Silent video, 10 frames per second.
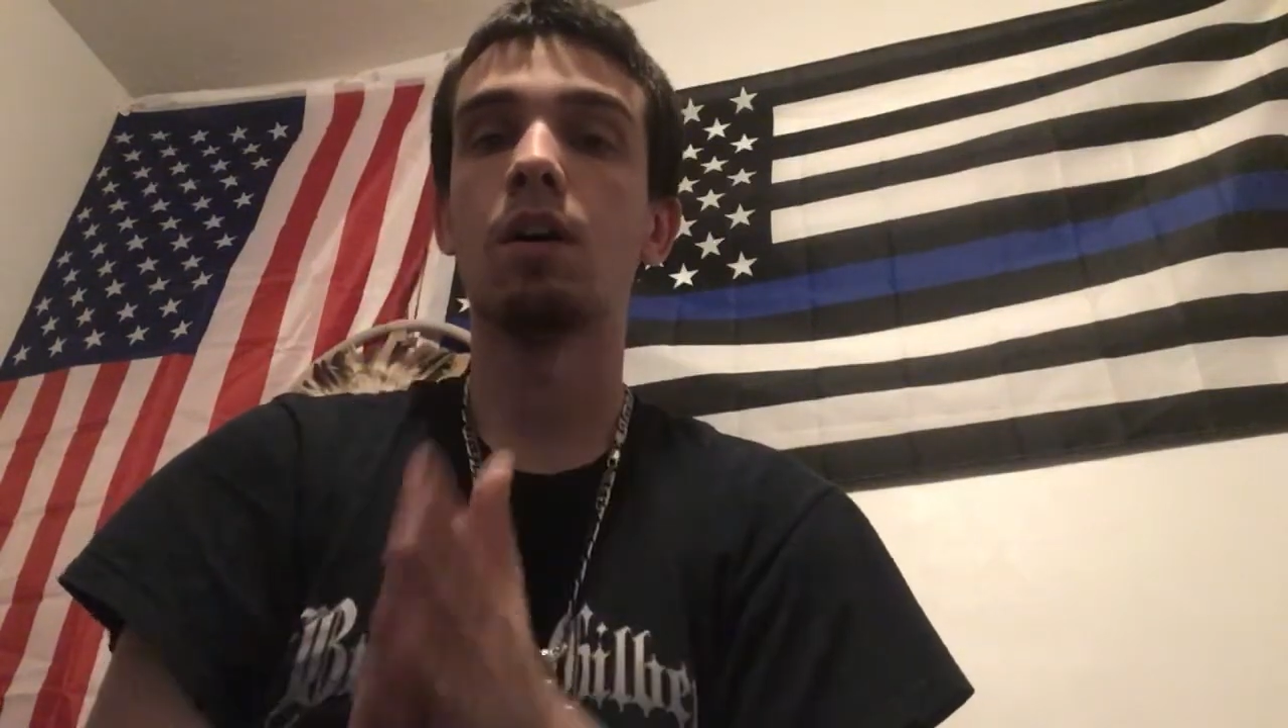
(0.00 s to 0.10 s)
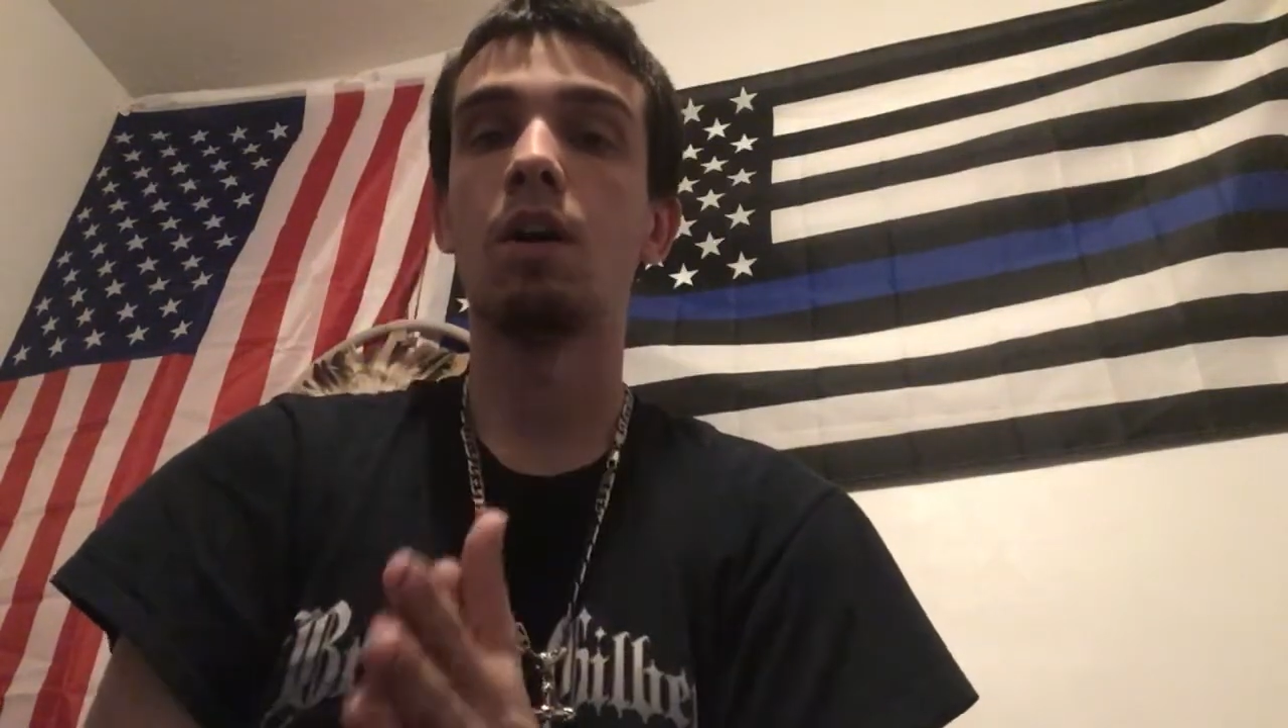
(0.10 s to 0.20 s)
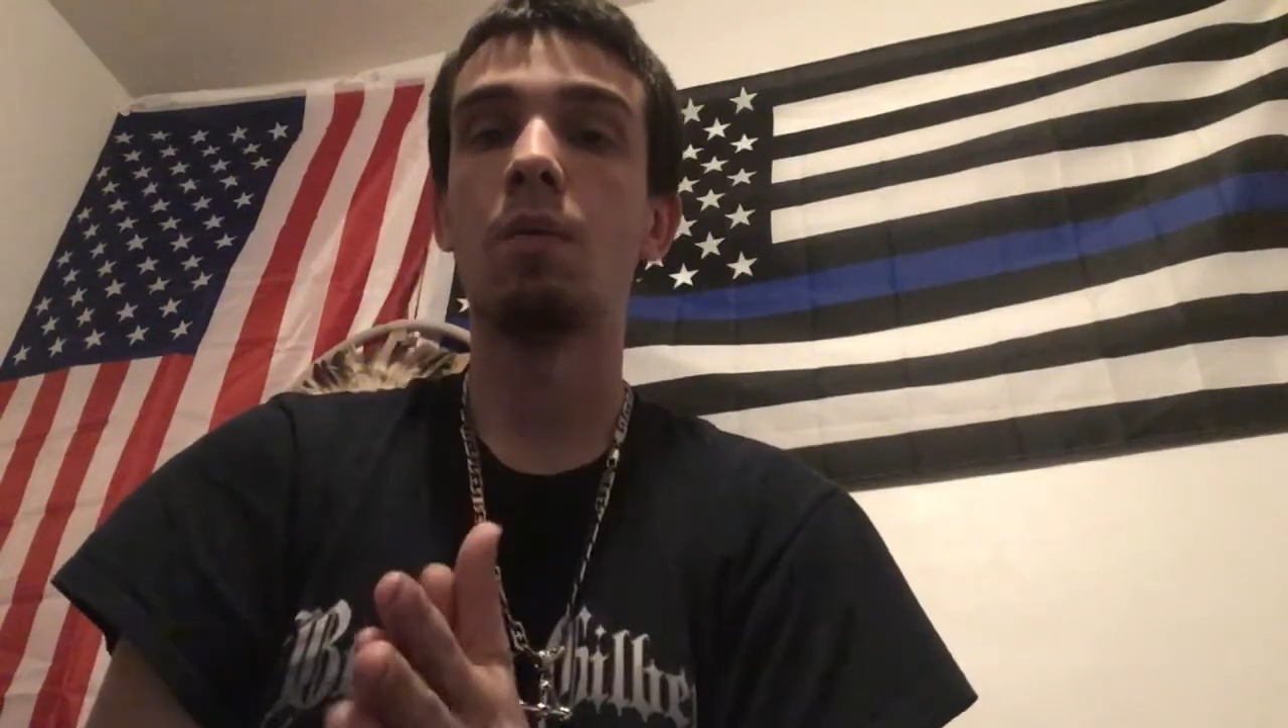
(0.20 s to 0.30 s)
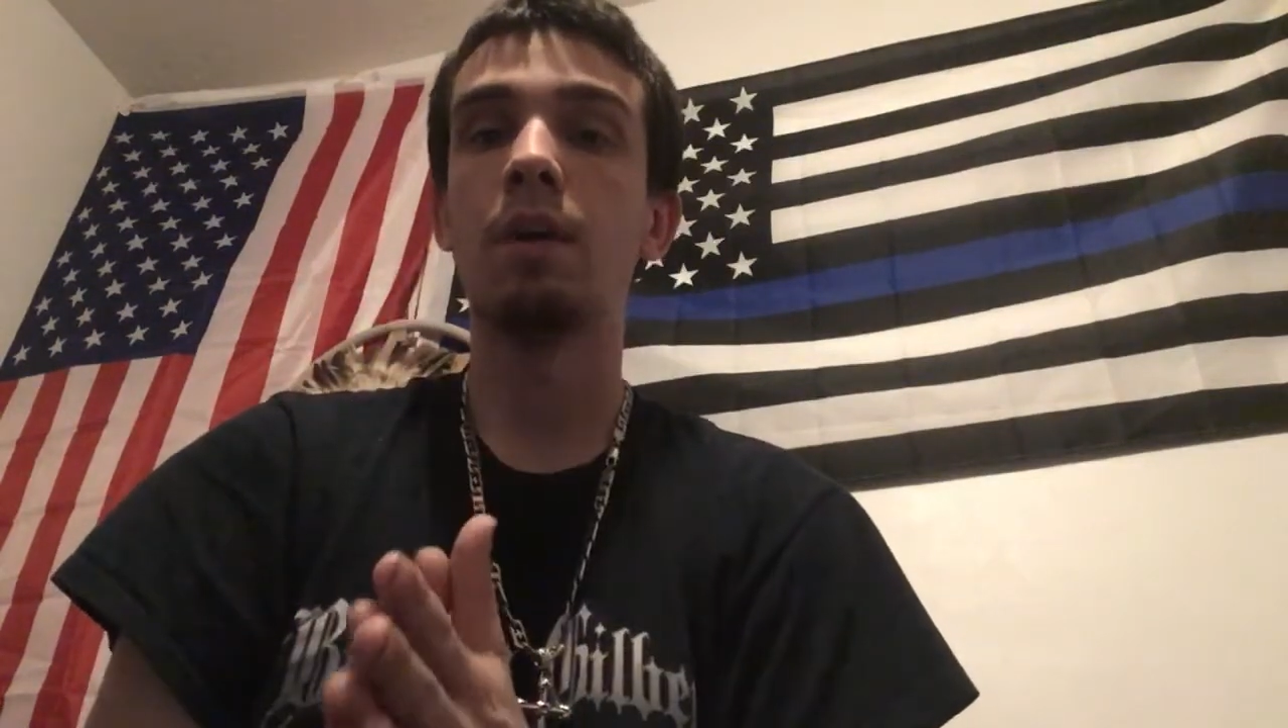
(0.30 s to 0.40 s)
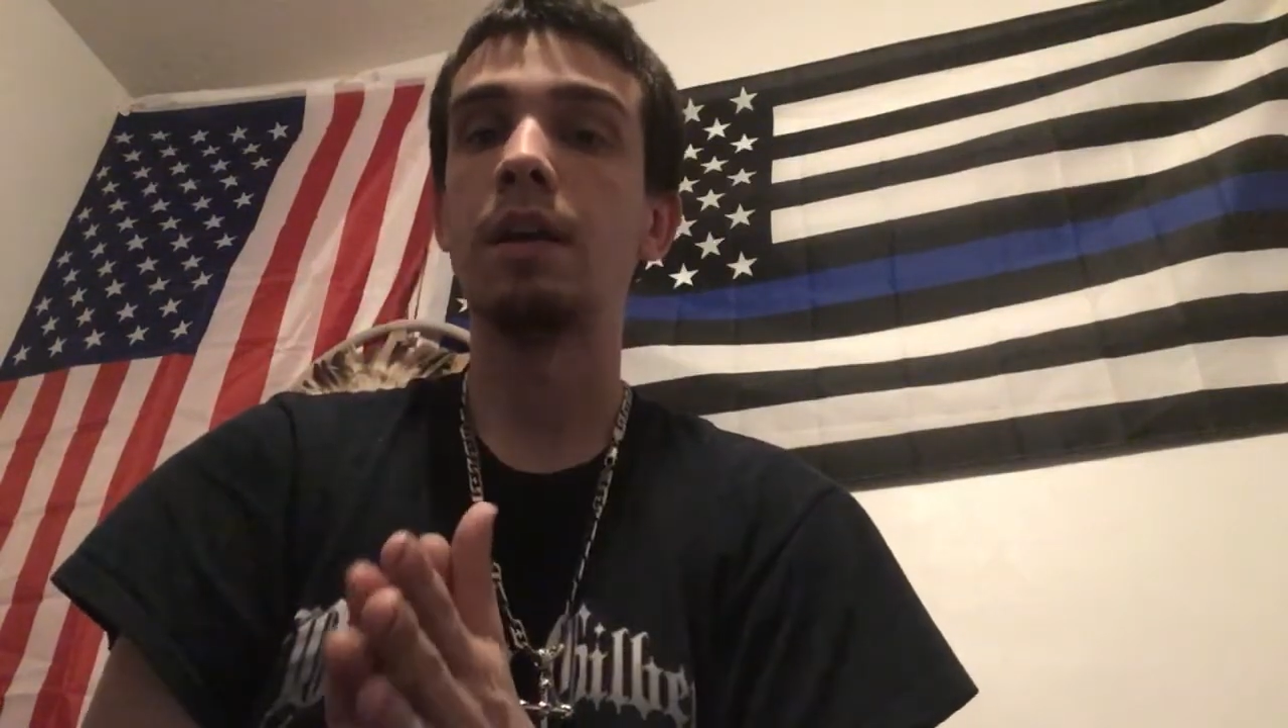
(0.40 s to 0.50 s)

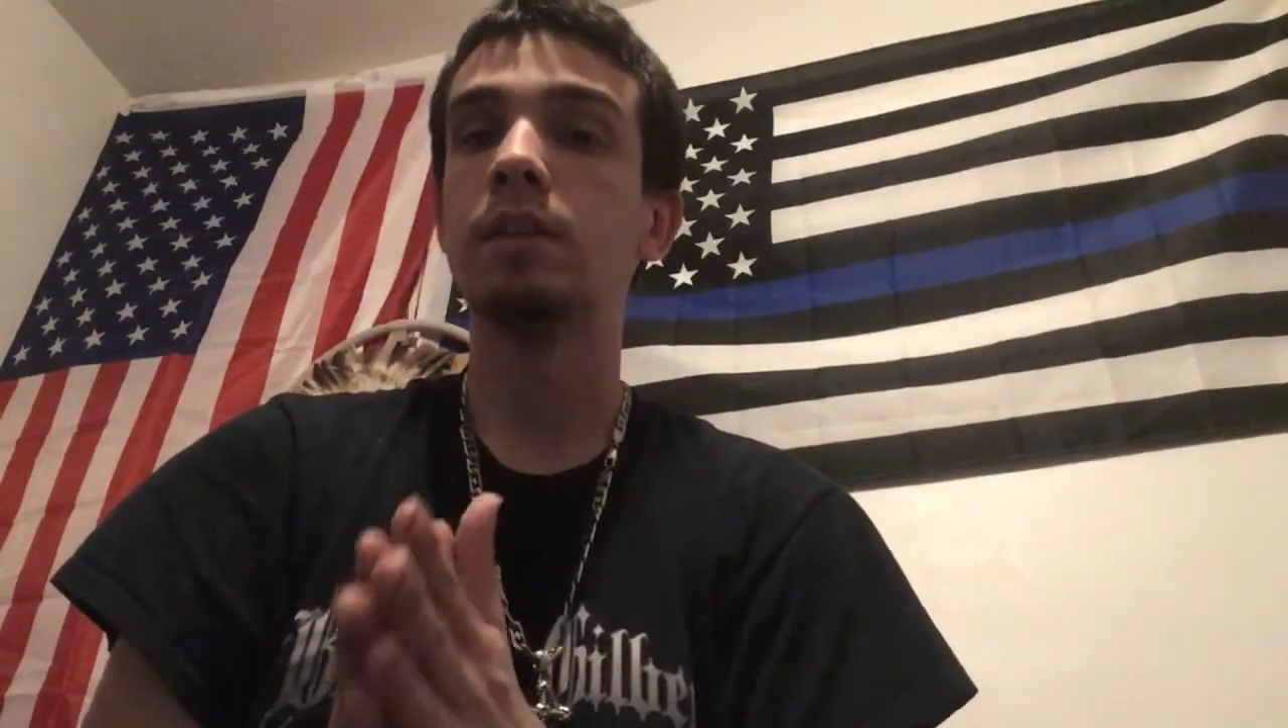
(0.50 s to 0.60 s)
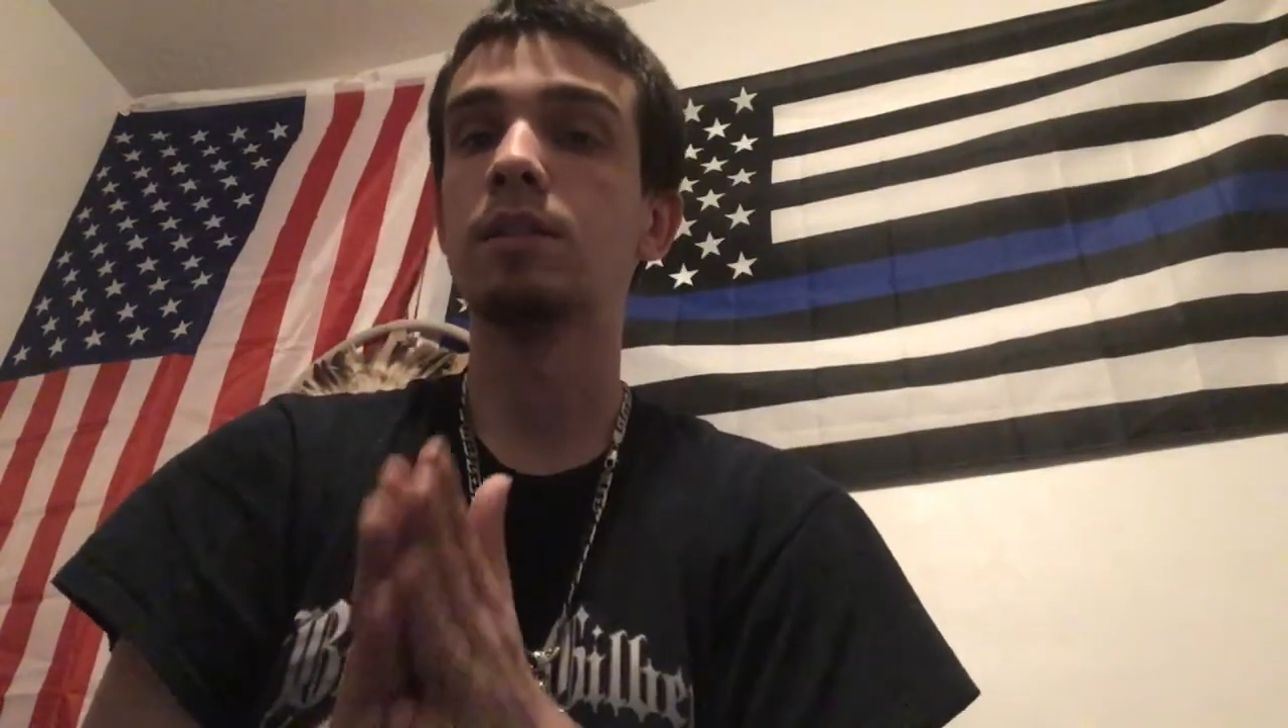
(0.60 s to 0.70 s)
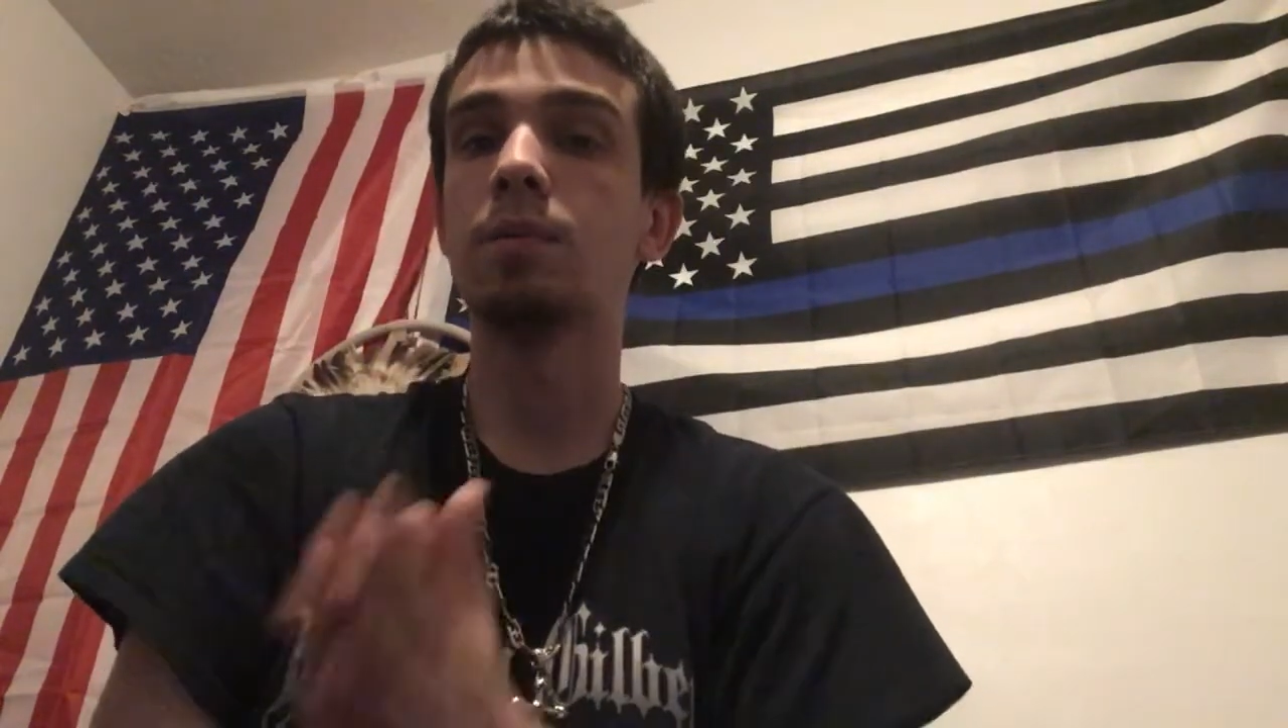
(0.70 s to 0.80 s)
always,